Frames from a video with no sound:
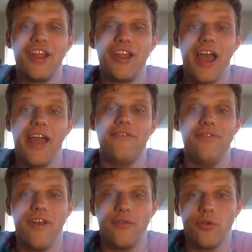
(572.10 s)
I have
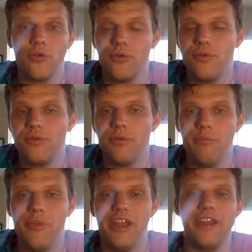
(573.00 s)
never
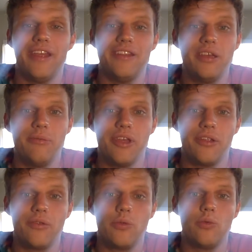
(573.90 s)
been intimate
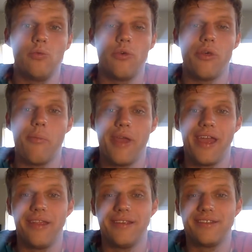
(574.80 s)
with a
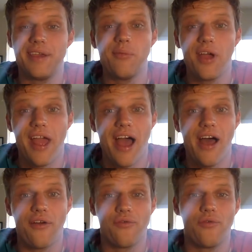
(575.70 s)
man the same way I
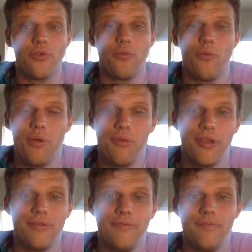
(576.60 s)
have with women.